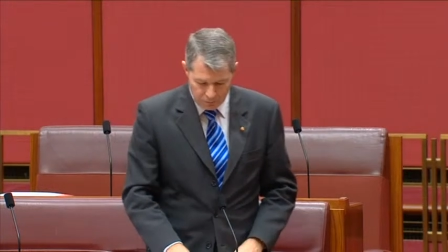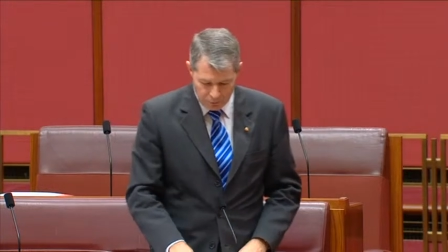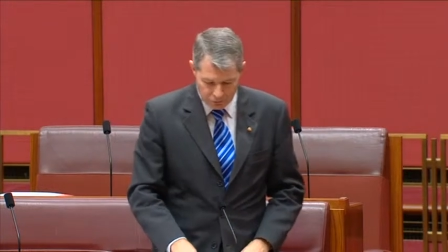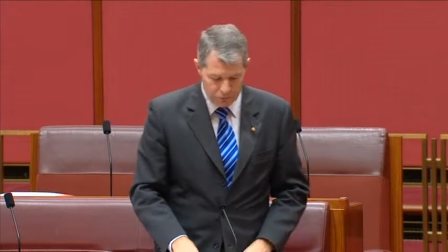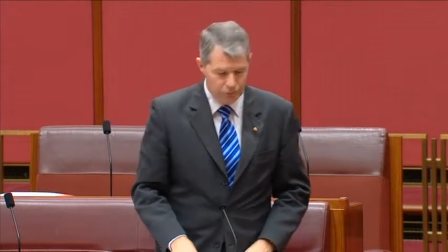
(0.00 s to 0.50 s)

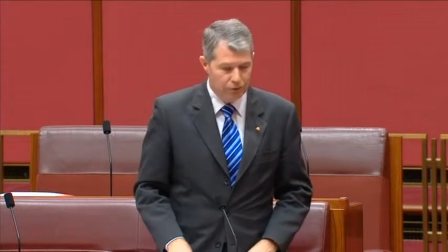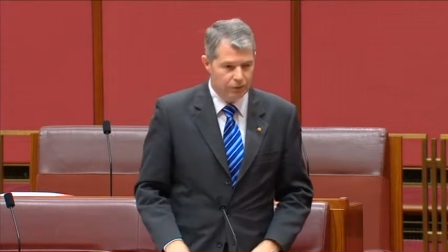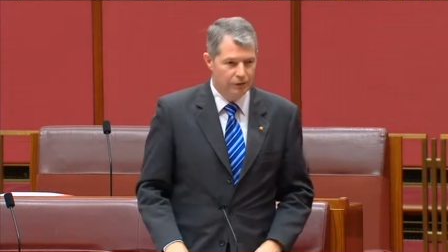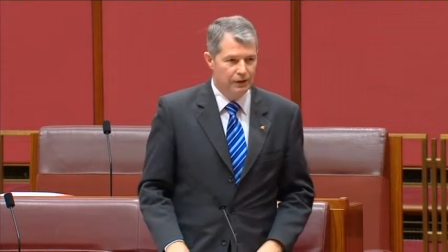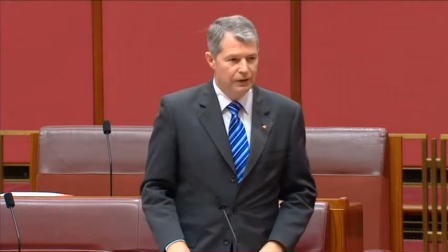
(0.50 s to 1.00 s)
but do
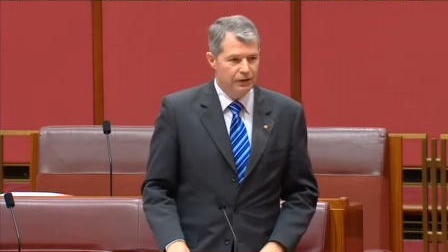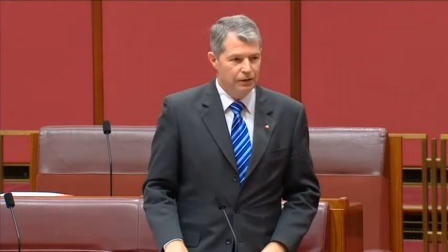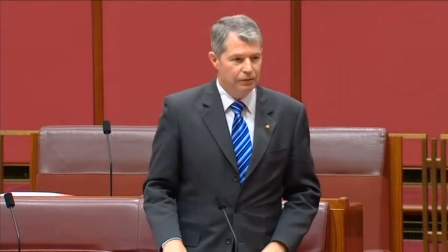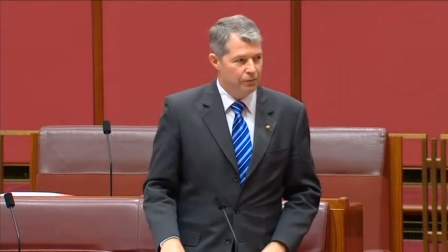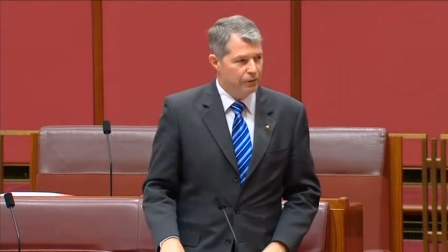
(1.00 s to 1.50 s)
not
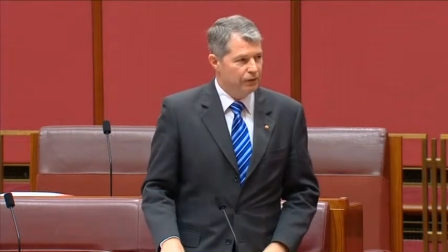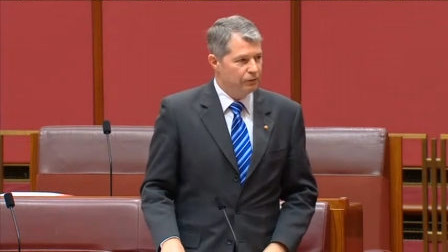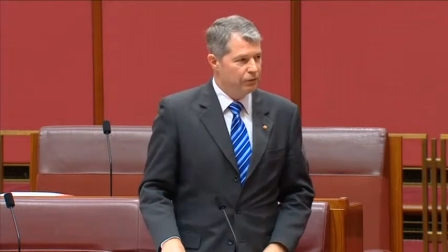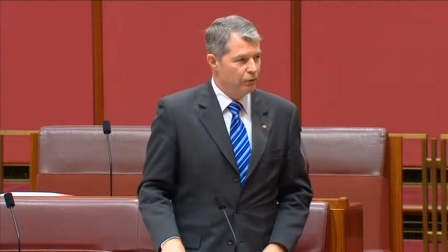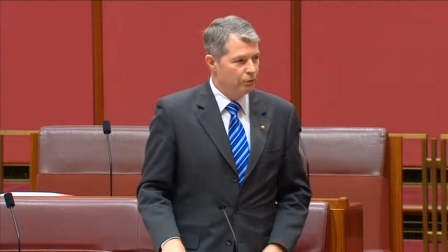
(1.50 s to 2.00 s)
give them
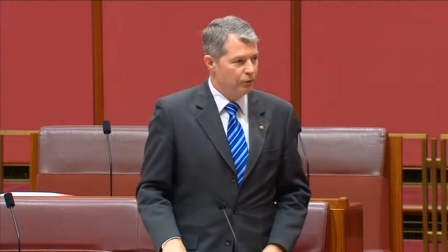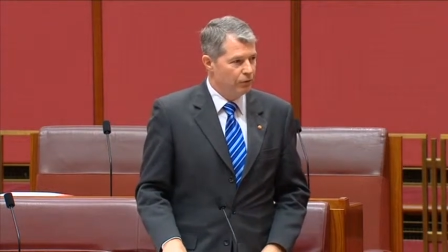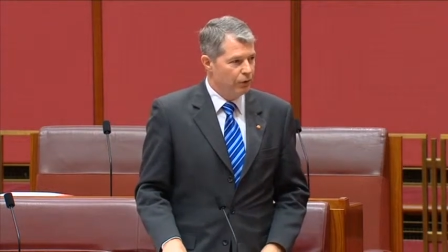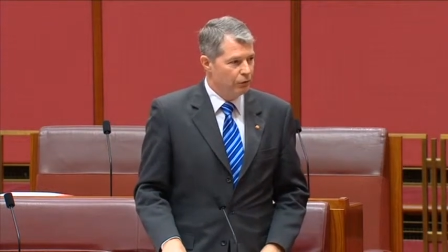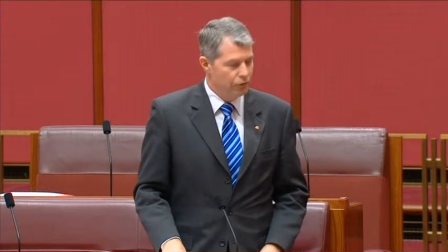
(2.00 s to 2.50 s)
that term
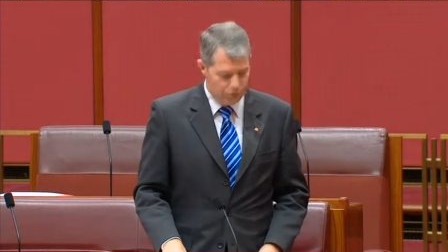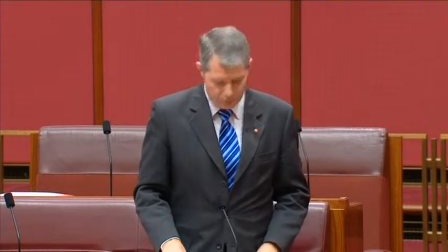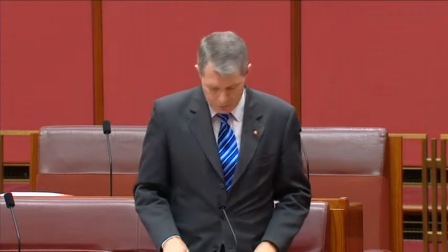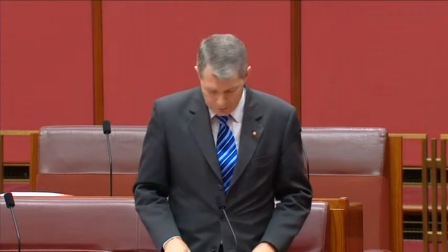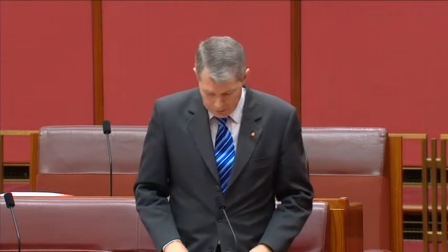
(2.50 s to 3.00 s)
of
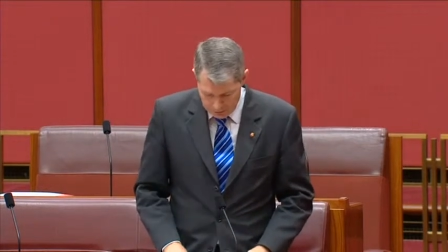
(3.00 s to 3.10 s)
ownership